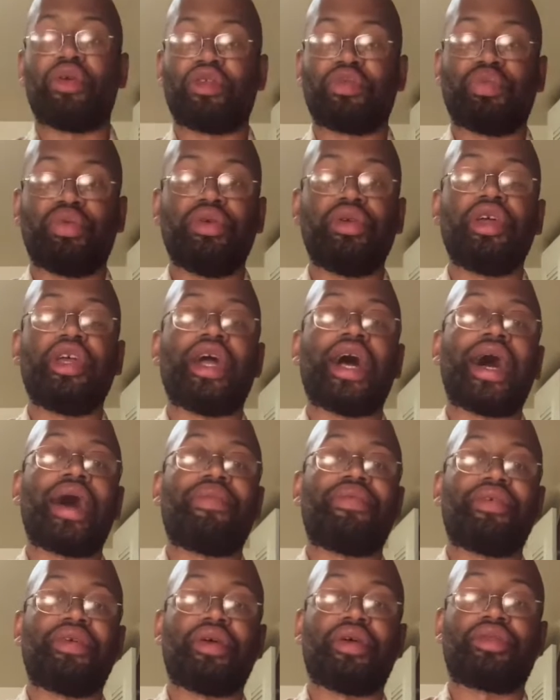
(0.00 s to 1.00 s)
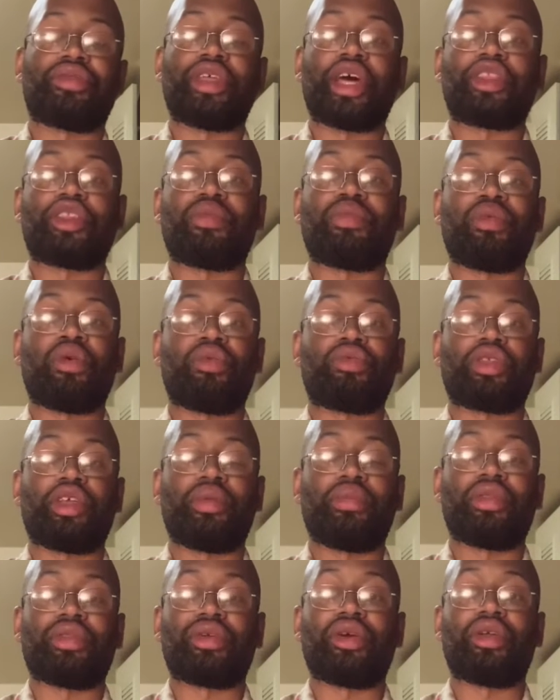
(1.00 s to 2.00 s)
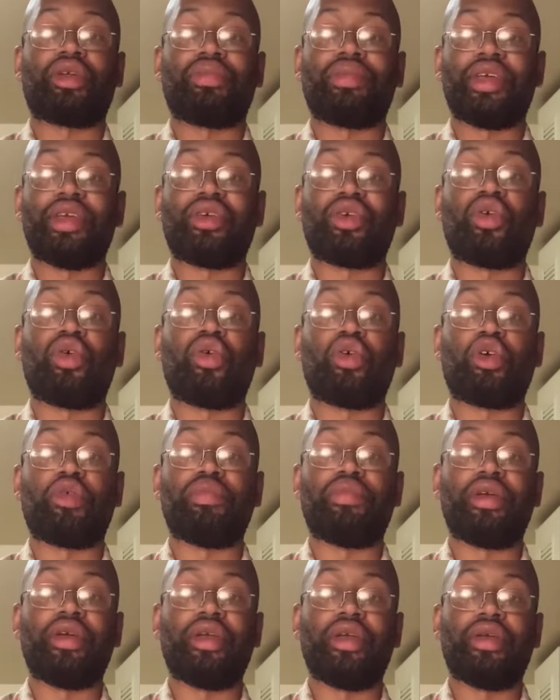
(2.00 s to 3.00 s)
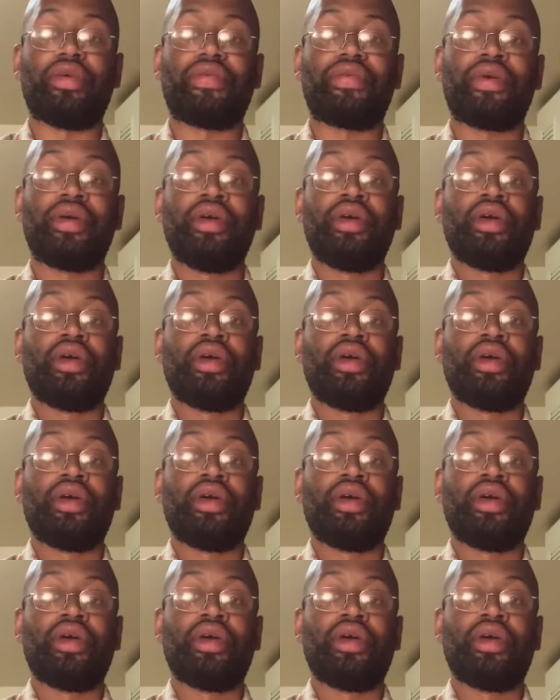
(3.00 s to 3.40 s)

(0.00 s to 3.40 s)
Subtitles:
it's pretty obvious that the protein is going to be corned beef.